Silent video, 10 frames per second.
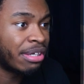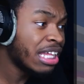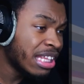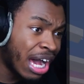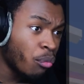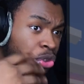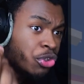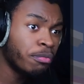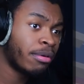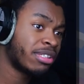And now once
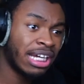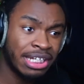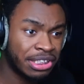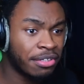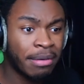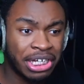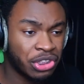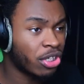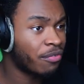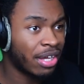you sign into your
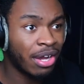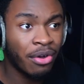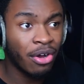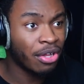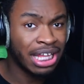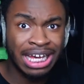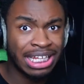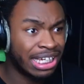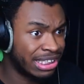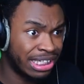Microsoft account, all that,
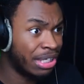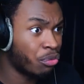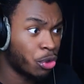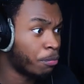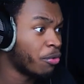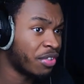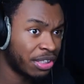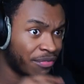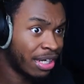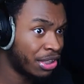like I said, it works perfectly
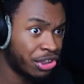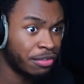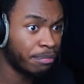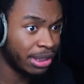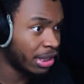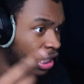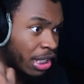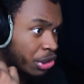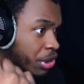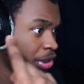fine. It should be
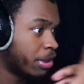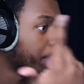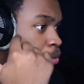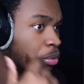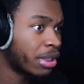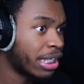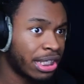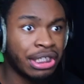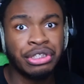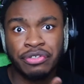just a simple click
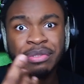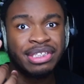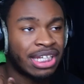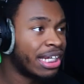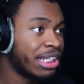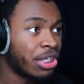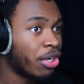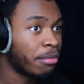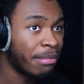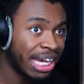and you should be signed in
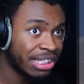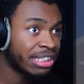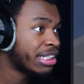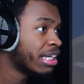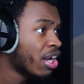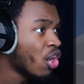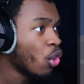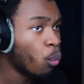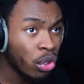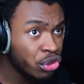automatically.
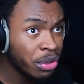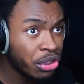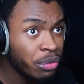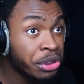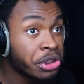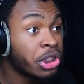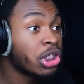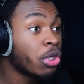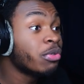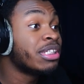What you want to do is just
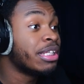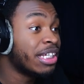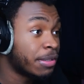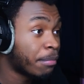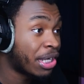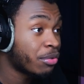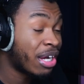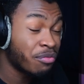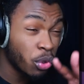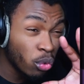close this
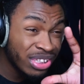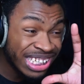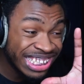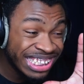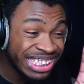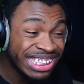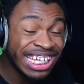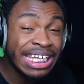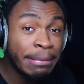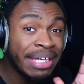Minecraft, go to the
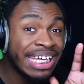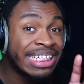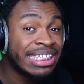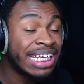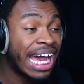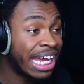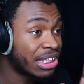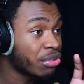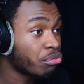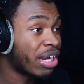same
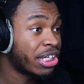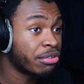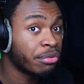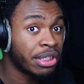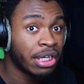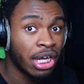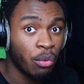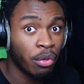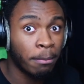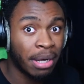exact directory
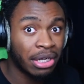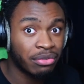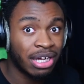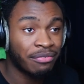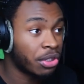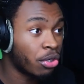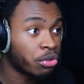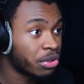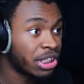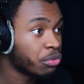where Minecraft and all
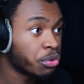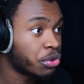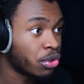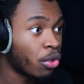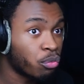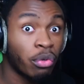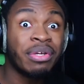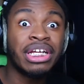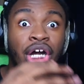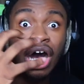those things were installed, where
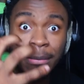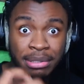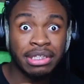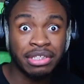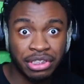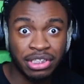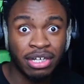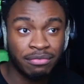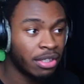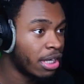we copied the
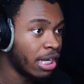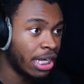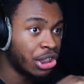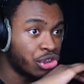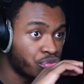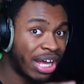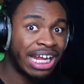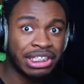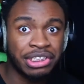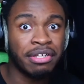stuff and
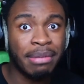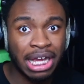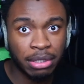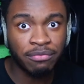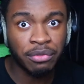dragged into the backup